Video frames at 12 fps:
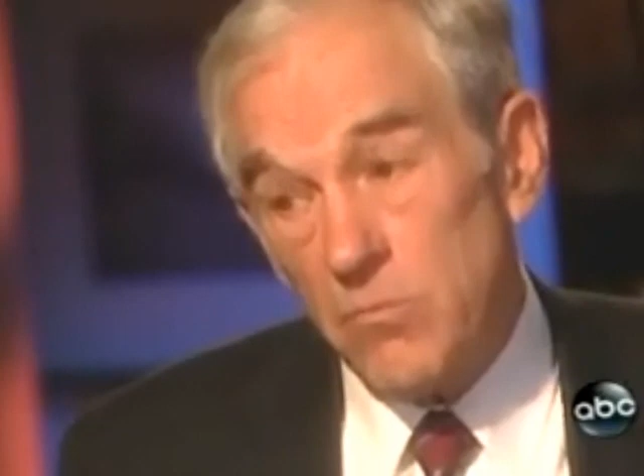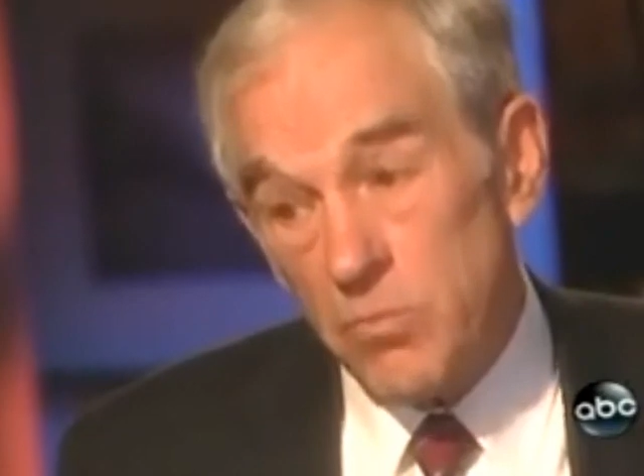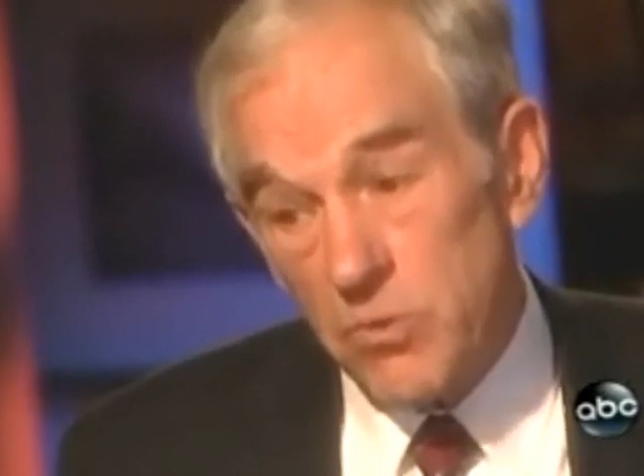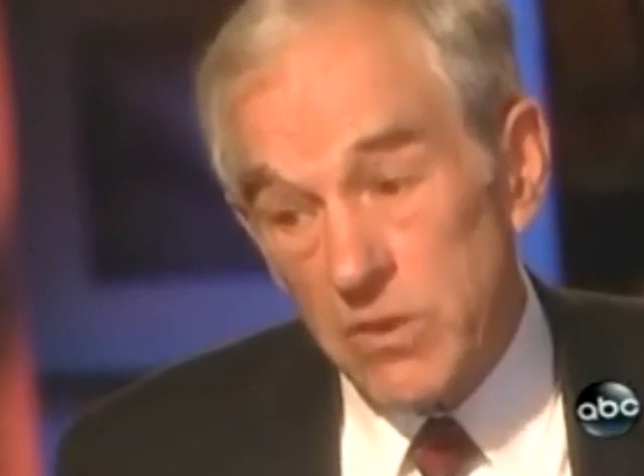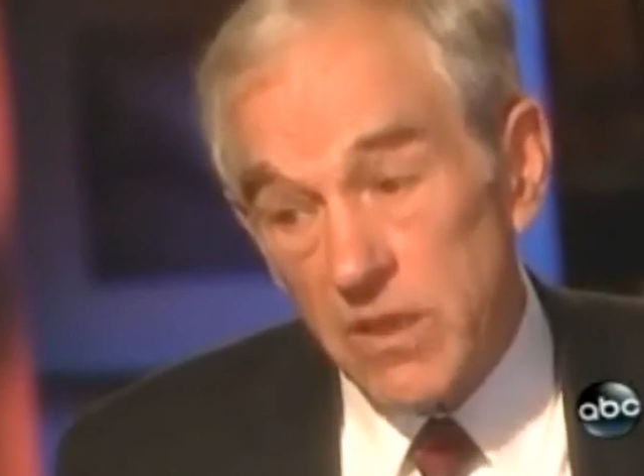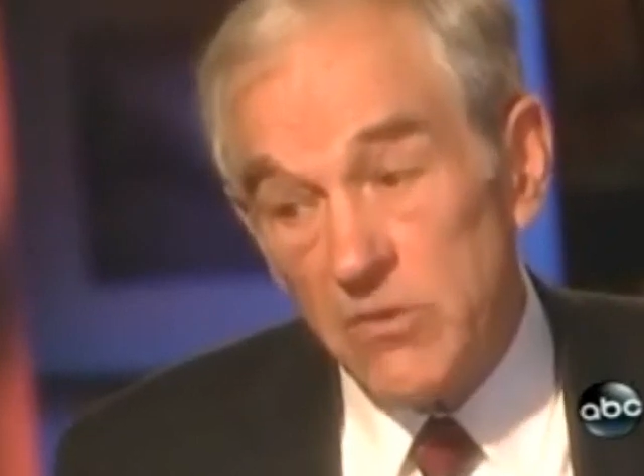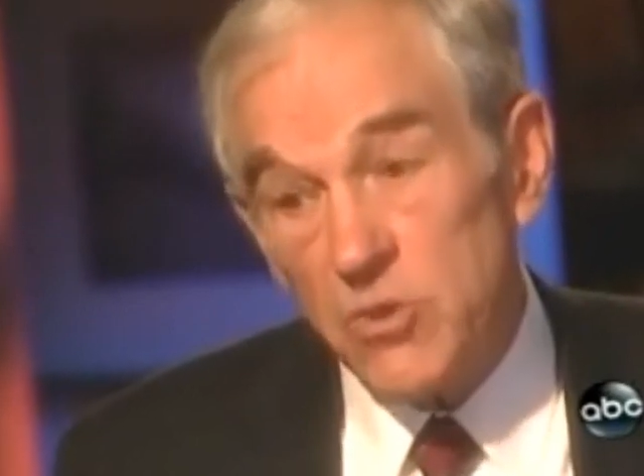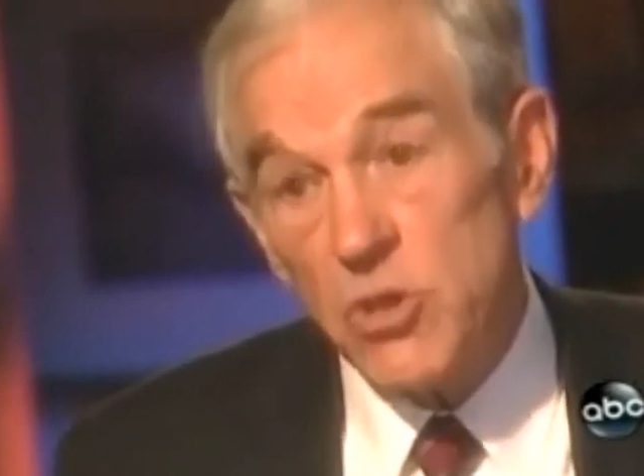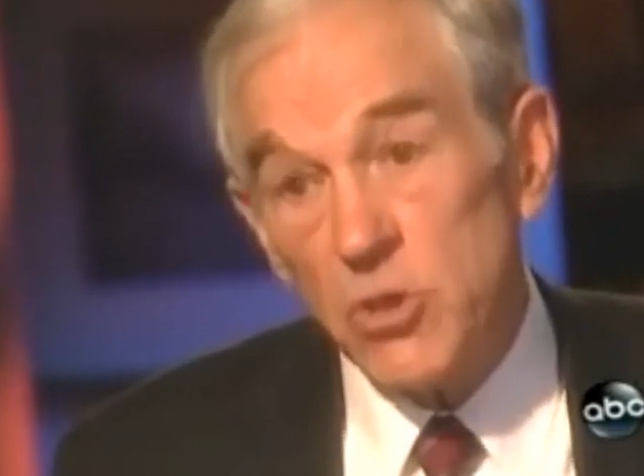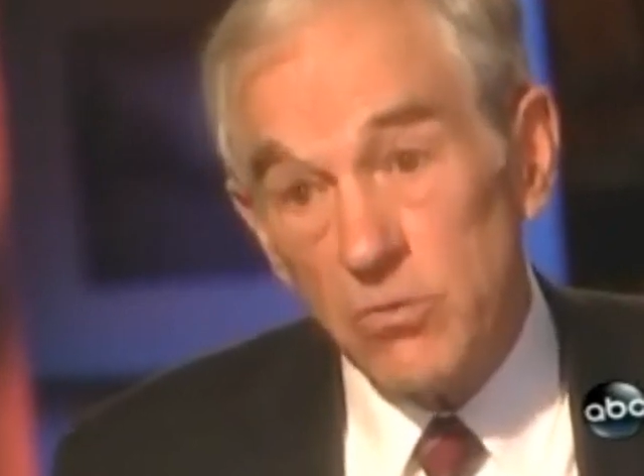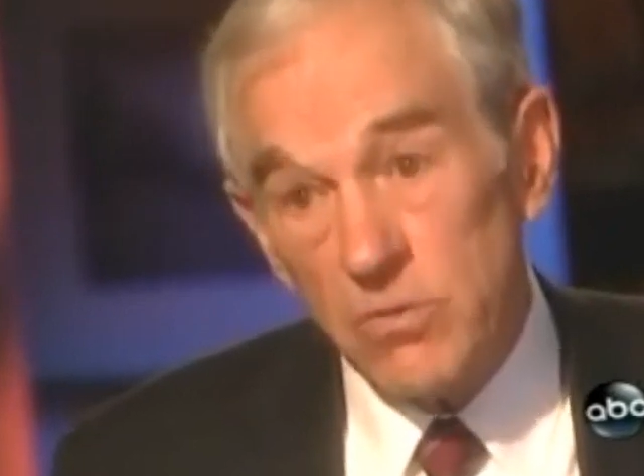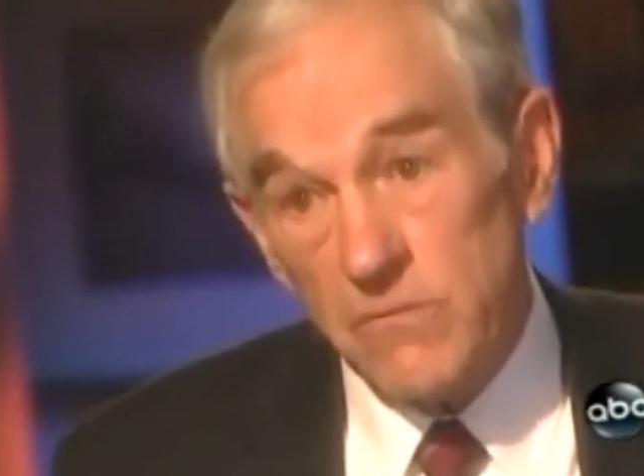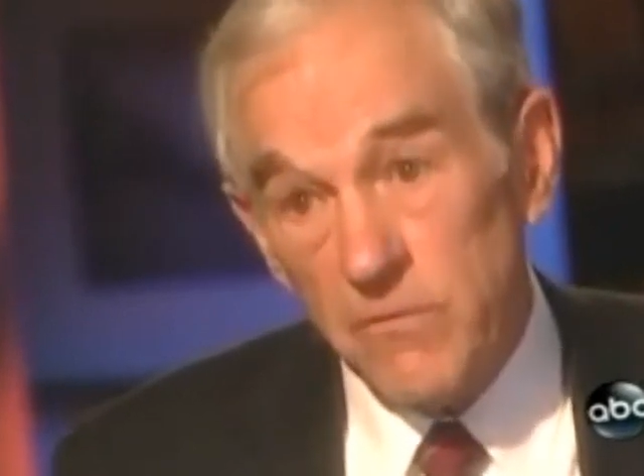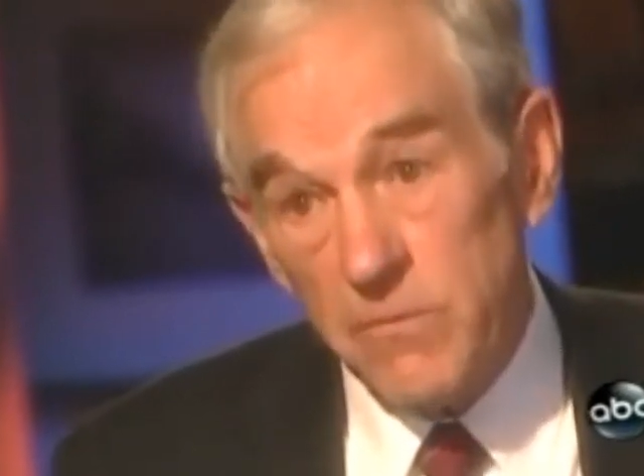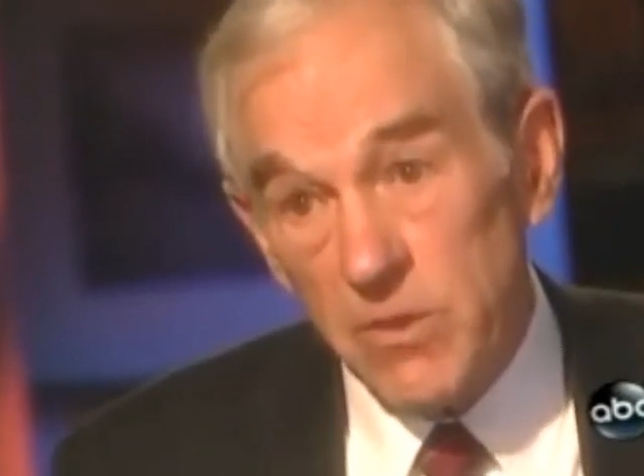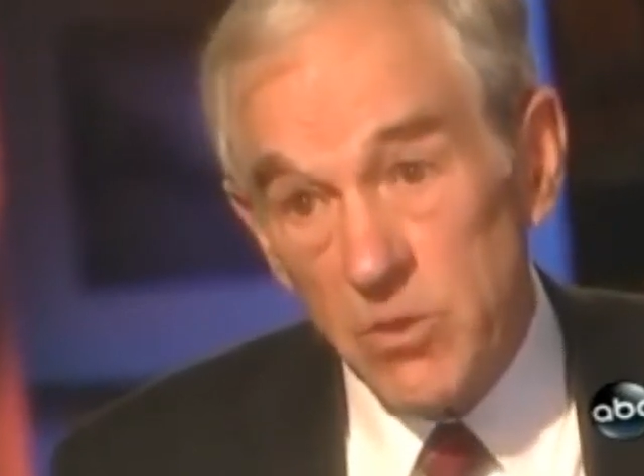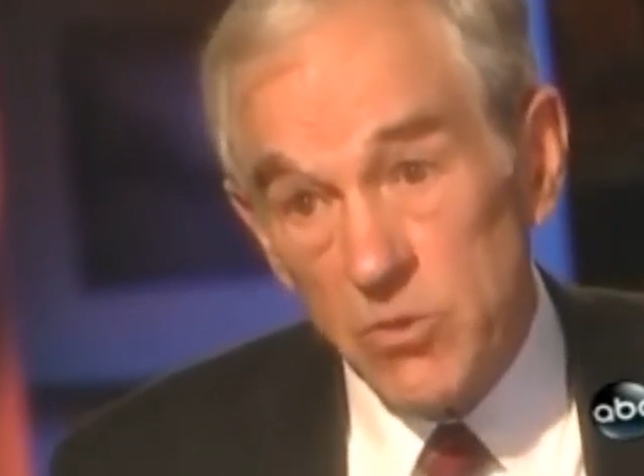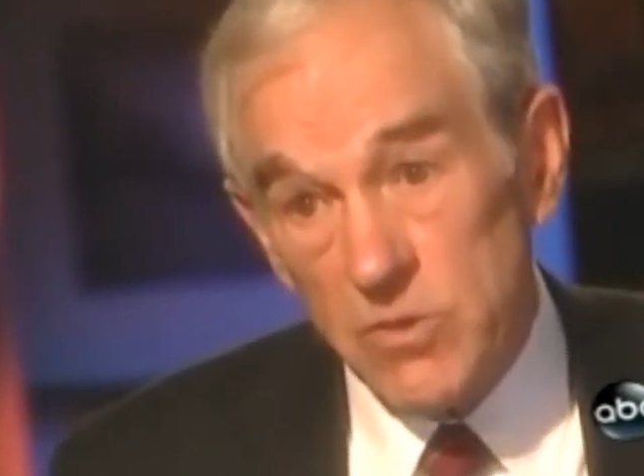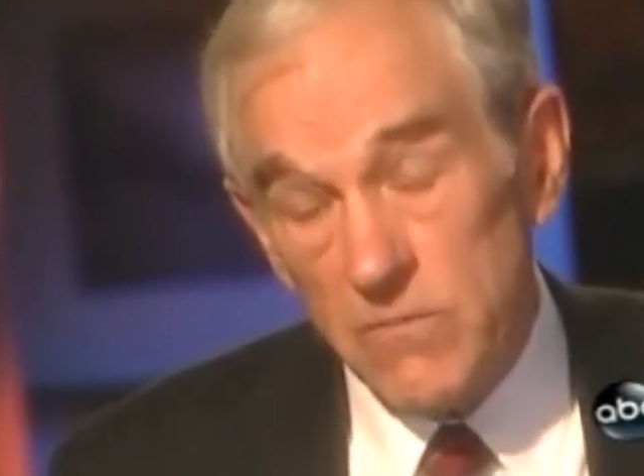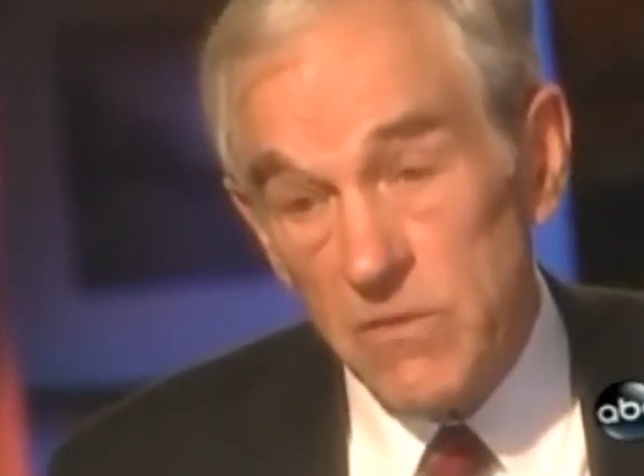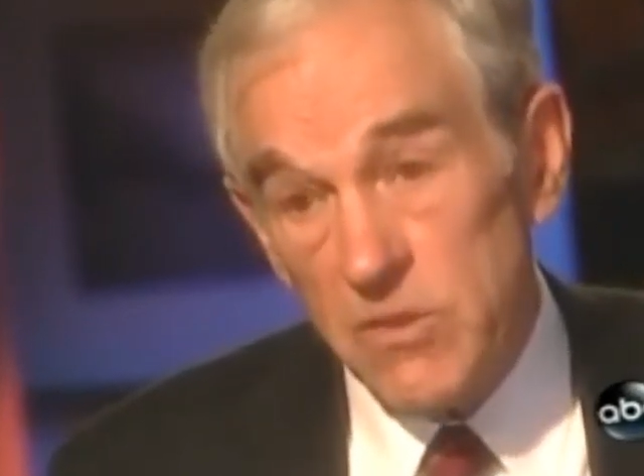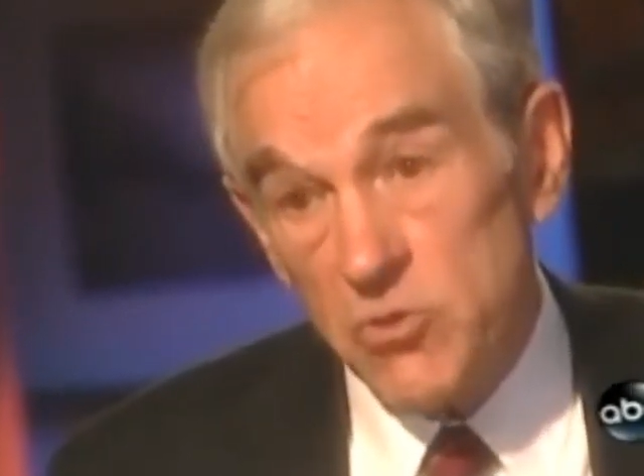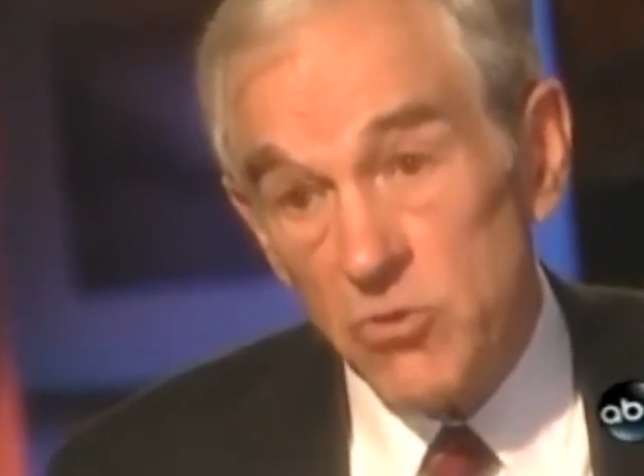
protect children from the use of these